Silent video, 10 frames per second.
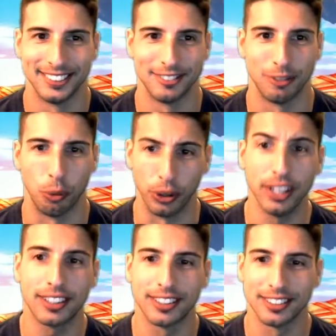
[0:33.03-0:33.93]

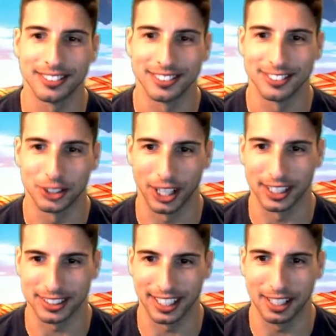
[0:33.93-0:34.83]
week, should I
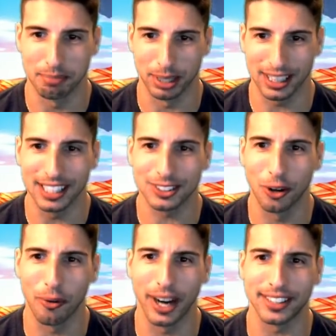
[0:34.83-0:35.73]
say. But let's
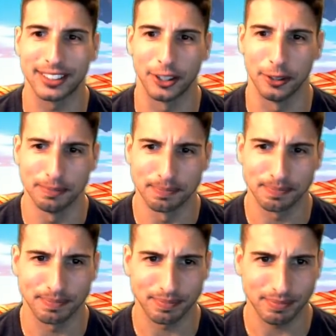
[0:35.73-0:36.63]
go right here.
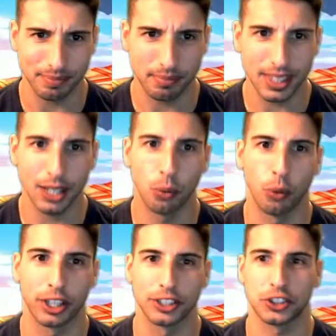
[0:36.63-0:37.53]

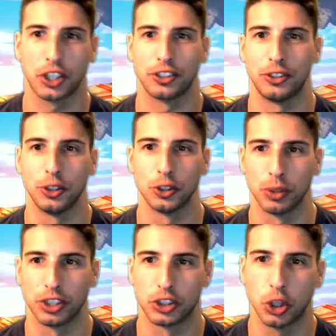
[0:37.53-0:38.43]
We're going to start the news
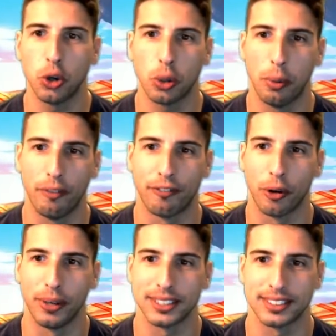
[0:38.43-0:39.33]
with the Chocobo
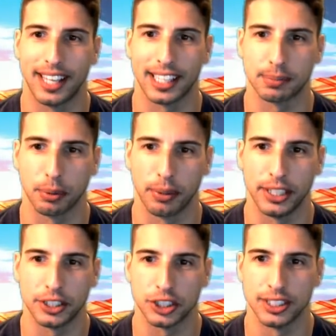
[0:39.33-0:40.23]
Forest
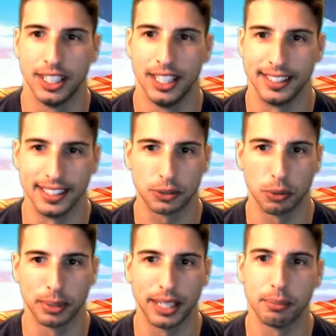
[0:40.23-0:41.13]
Exploration. This will
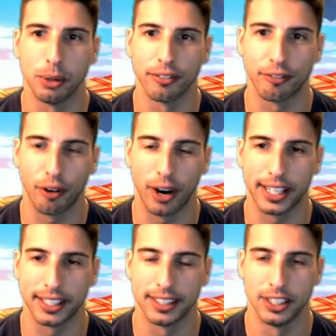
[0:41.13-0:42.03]
be able
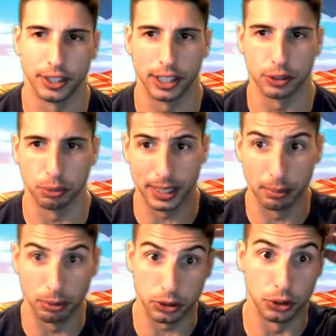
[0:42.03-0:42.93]
Friday. You guys will be
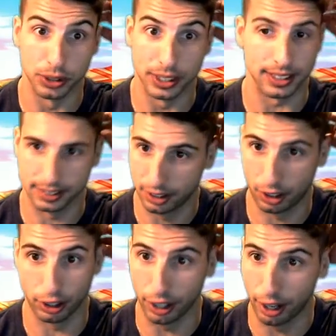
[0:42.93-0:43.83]
able to do this
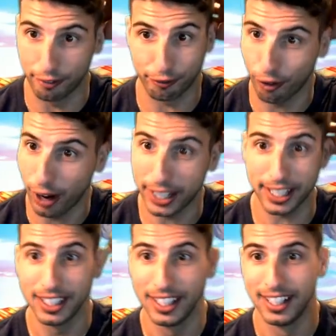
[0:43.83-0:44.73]
on uh,
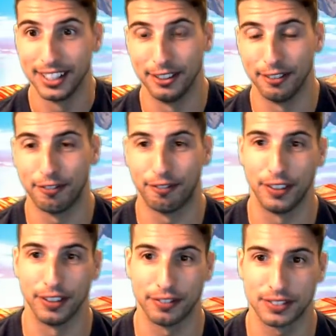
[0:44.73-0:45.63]
Friday the
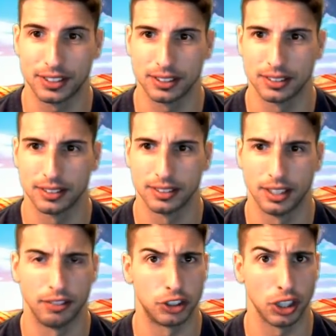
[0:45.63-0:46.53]
5th
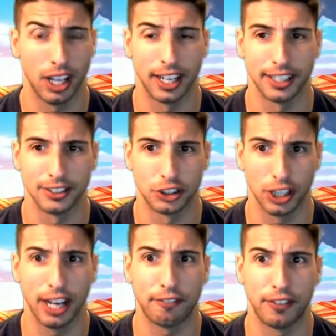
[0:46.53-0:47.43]
of July.
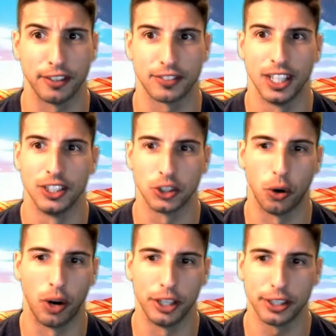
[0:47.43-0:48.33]
July 5th.
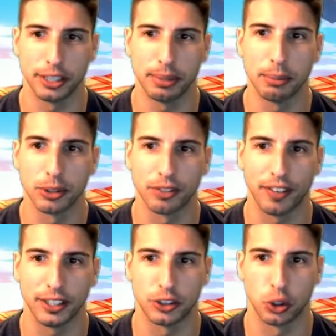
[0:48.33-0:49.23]
So uh, you're going to be able to
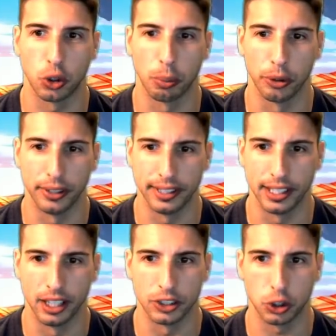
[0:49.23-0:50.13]
fight the Chocobo, e
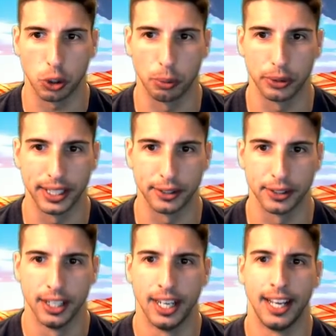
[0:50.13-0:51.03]
uh, Chocobo
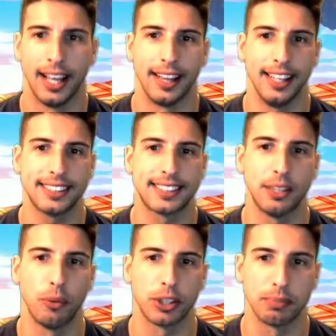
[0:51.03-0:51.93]
Eater. Let's see
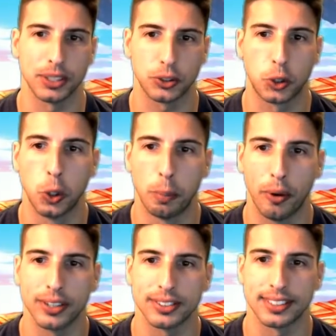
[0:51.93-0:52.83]
what Mr. Kupo
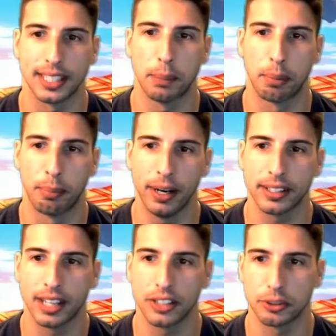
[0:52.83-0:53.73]
has to say. Prepare
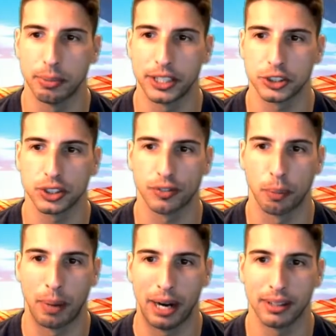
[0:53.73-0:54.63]
countermeasures for
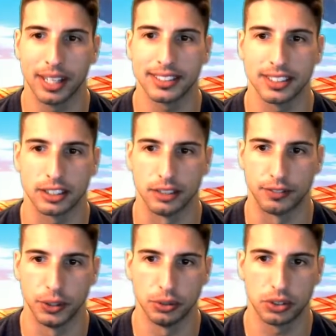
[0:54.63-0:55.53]
Paralyze and
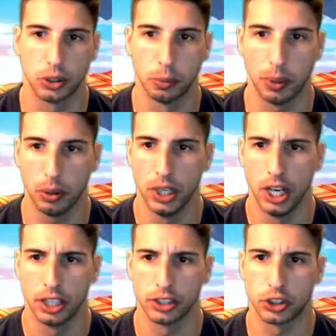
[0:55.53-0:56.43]
Confuse Kupo.
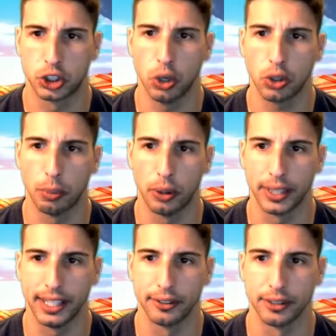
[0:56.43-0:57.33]
The Chocobo
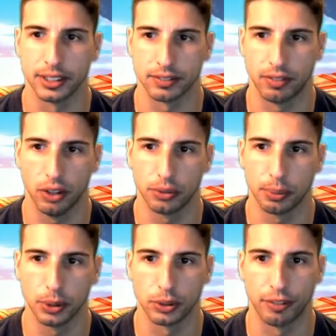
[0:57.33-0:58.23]
Eater is
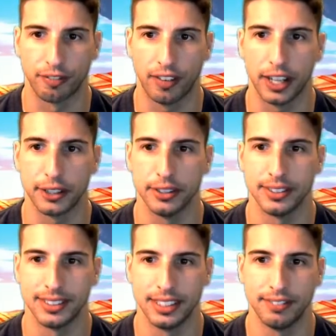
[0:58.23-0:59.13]
vulnerable to fire,
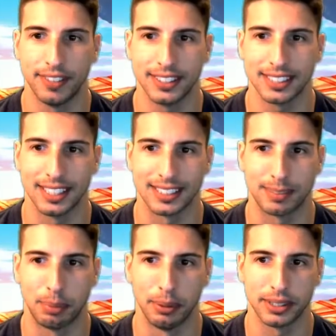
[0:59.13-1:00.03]
defense, and
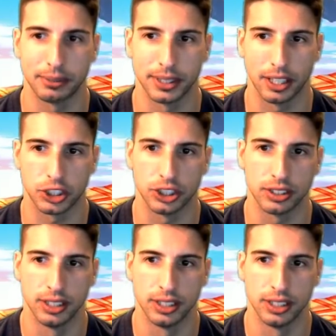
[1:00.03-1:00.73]
spirit reduction.